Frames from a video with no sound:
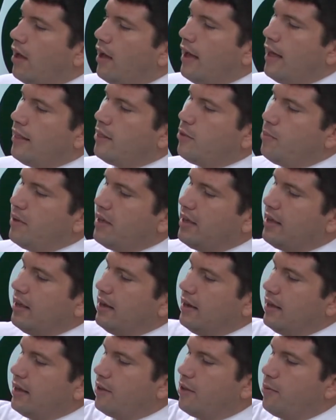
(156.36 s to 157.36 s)
At the
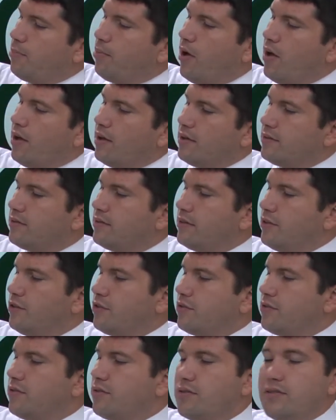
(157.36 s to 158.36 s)
beginning of the policy,
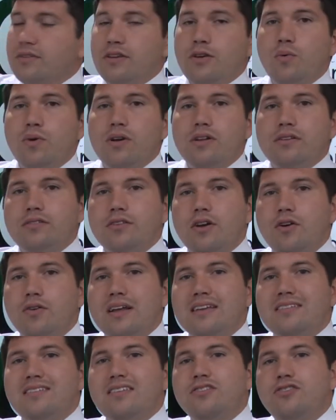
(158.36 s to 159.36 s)
you'll see what is known
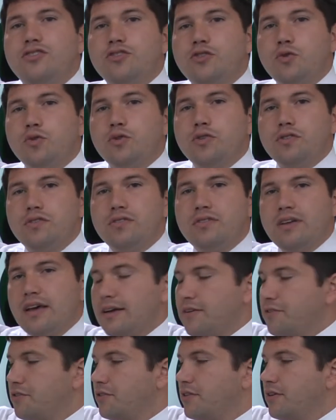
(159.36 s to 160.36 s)
as a general
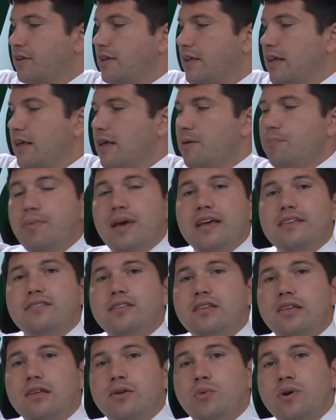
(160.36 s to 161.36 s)
section. And
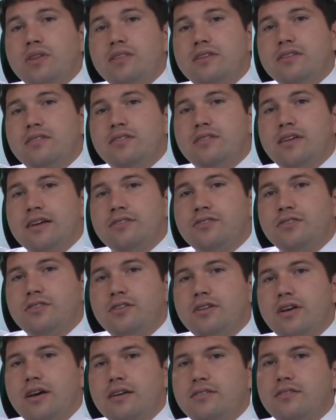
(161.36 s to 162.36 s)
basically what this
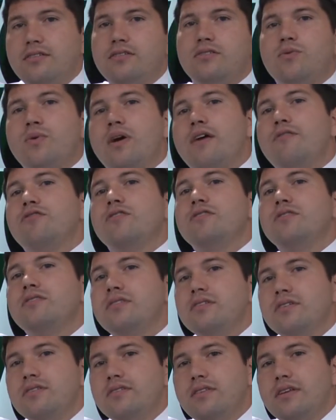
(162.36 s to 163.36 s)
section does is it
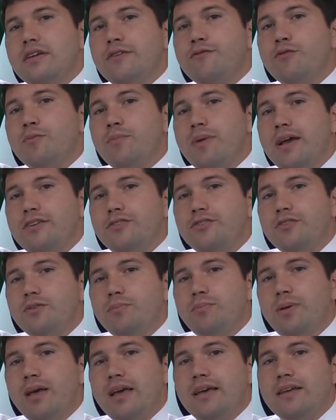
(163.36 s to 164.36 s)
references the
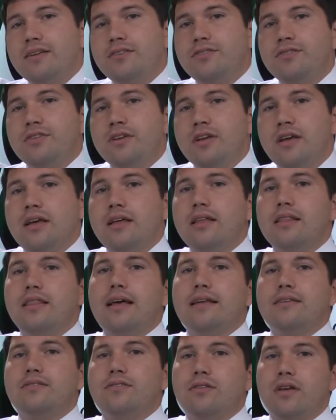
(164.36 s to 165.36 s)
information page
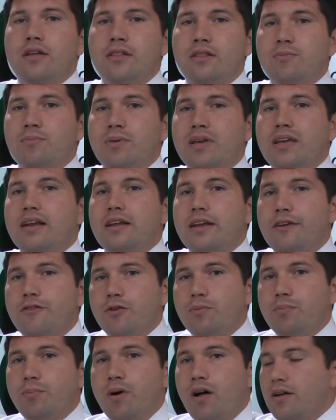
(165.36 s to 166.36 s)
that's on the beginning of
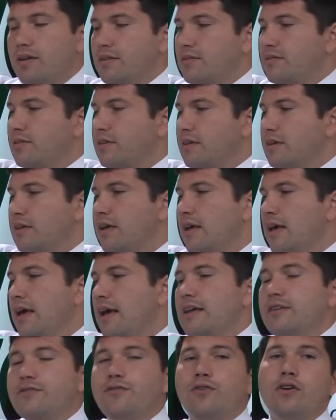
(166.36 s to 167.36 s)
your policy
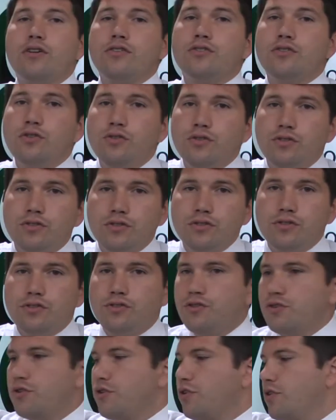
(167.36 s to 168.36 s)
as far as who's
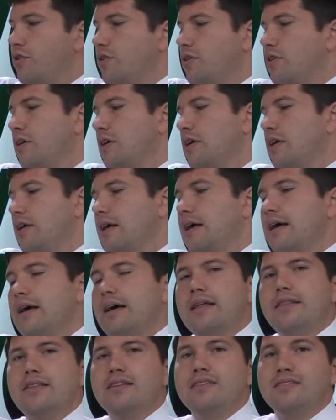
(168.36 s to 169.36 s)
insured,
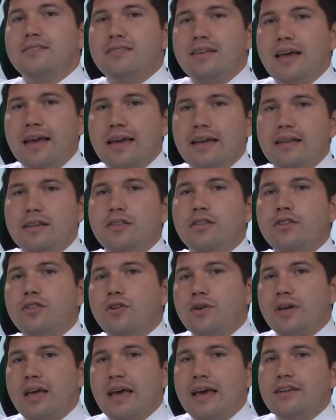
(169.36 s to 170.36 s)
the state, the
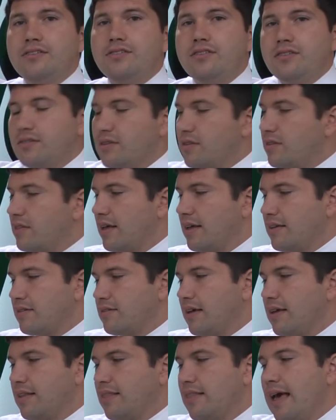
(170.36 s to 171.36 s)
locations, and things
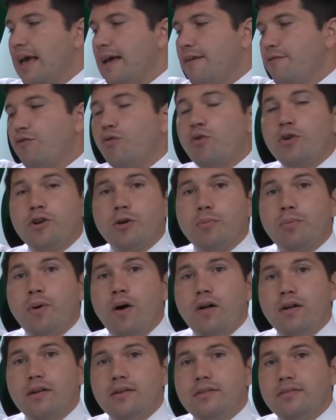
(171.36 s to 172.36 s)
like that for your
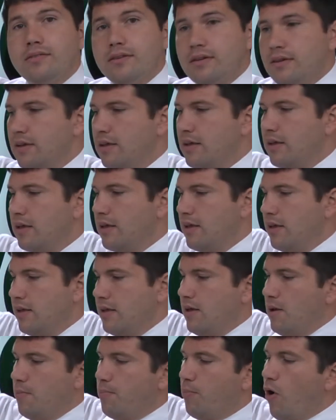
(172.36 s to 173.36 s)
policy.
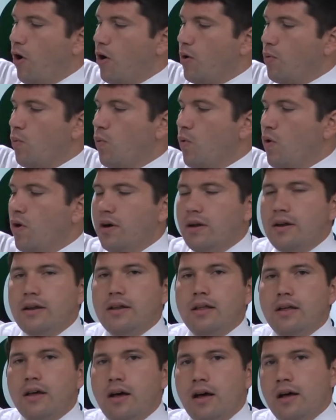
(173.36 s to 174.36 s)
Part 1,
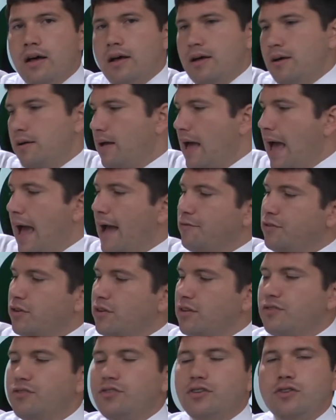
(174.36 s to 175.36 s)
after
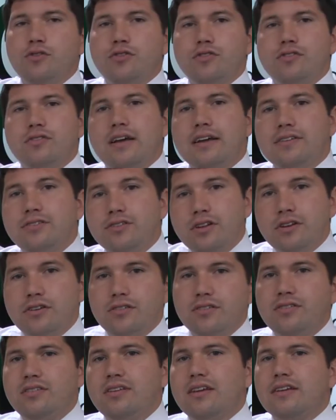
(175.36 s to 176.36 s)
the general section,
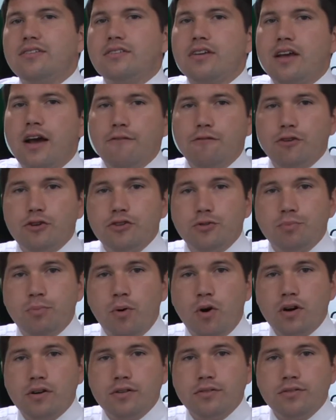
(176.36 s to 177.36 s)
there's 6 coverage
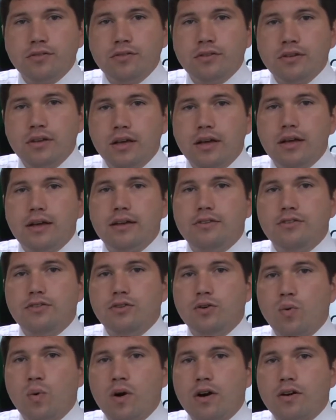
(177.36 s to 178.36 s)
parts
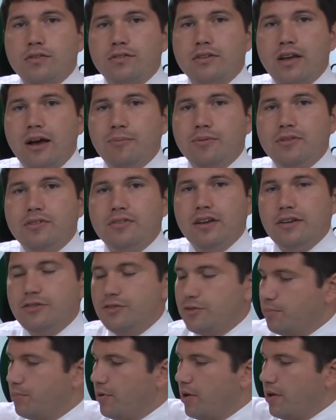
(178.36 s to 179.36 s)
to a workers'
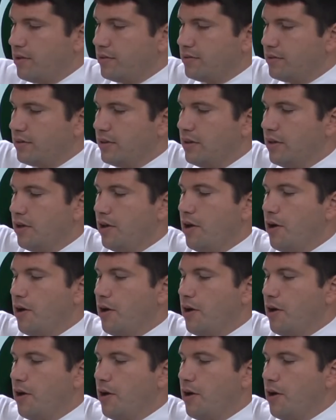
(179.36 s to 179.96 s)
compensation policy.